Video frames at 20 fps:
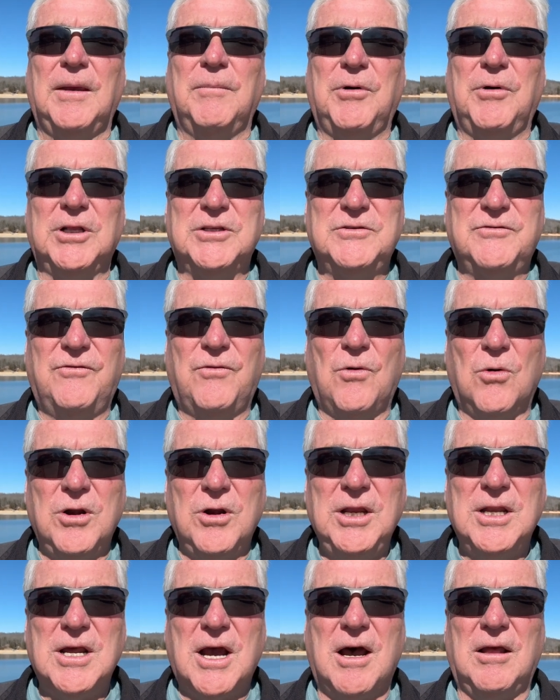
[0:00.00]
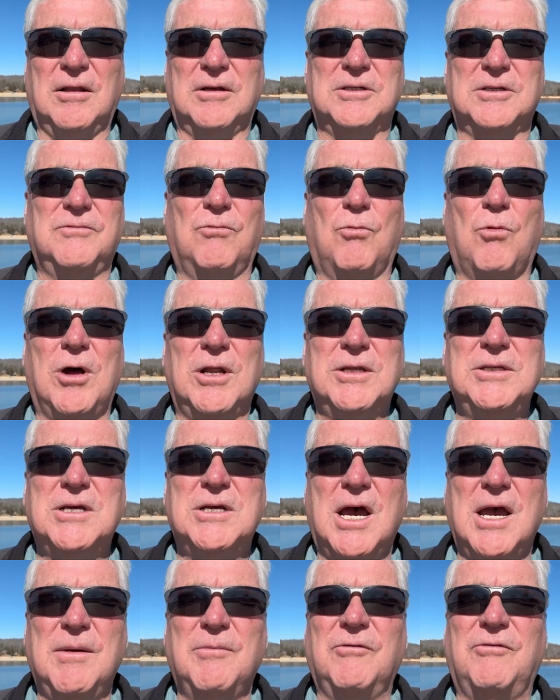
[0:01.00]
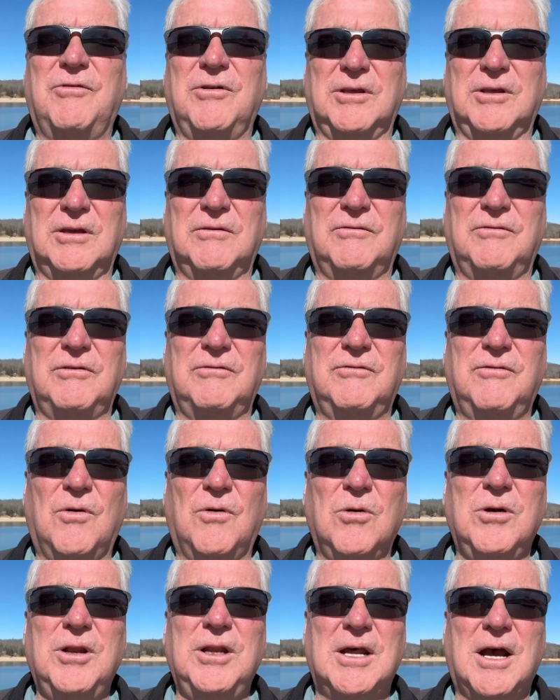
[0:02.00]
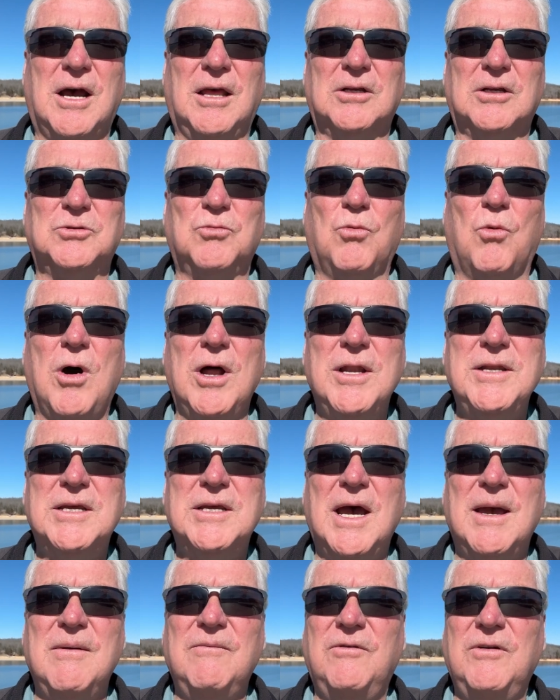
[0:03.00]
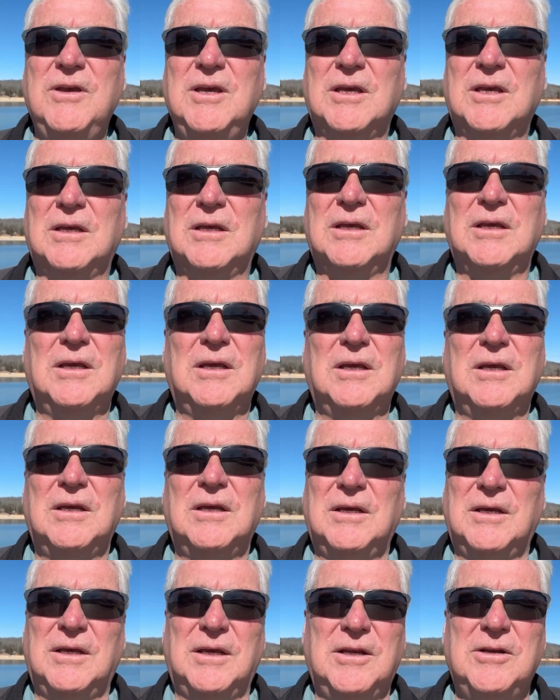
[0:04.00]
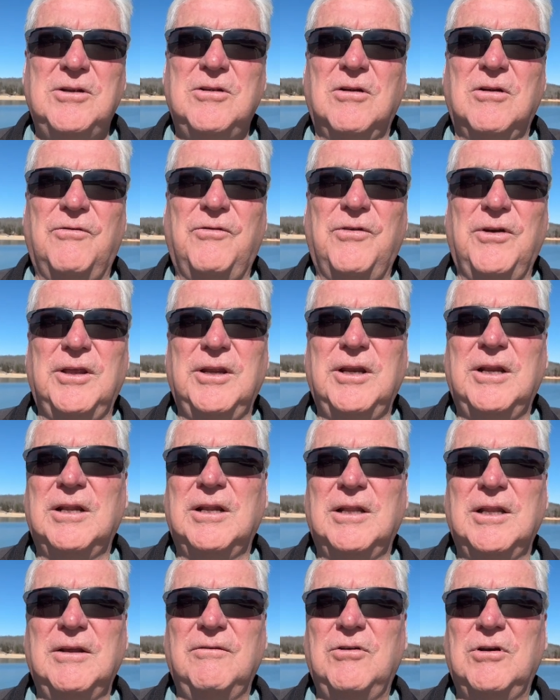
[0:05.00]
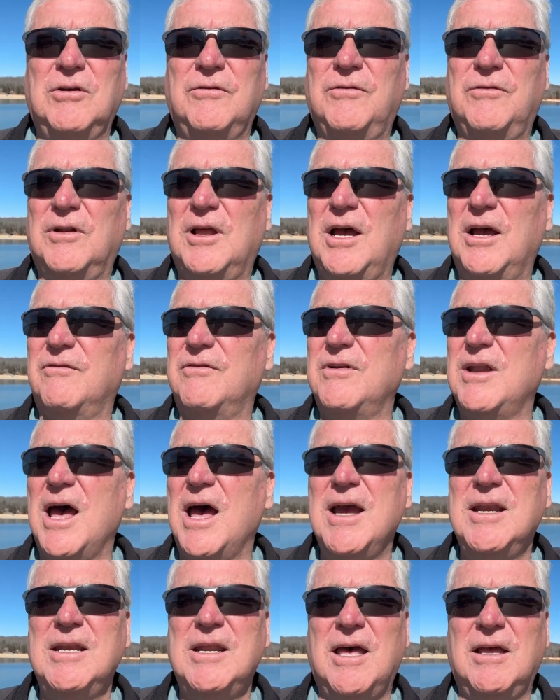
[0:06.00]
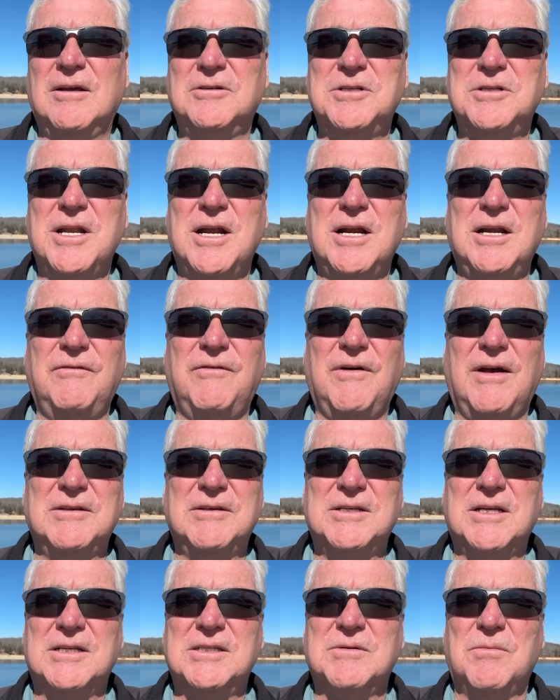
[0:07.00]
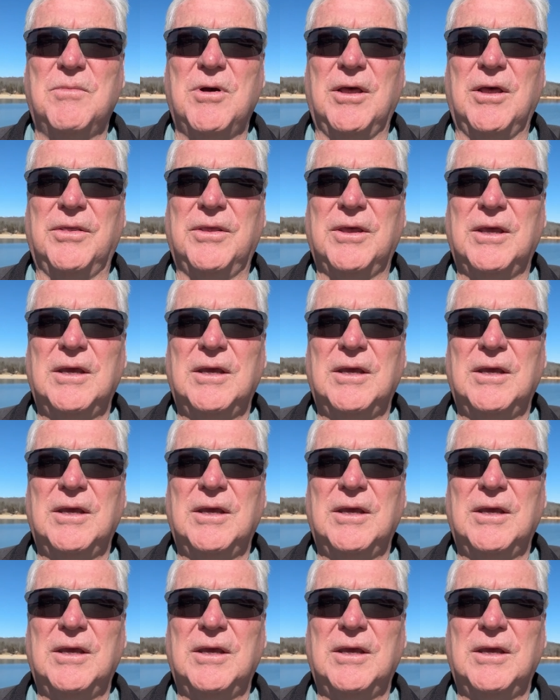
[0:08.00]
But it's forty dollars, one-time affiliate fee. forty dollars, one-time fee. And you're affiliated and live good for life. nine dollars and ninety-five cents a month.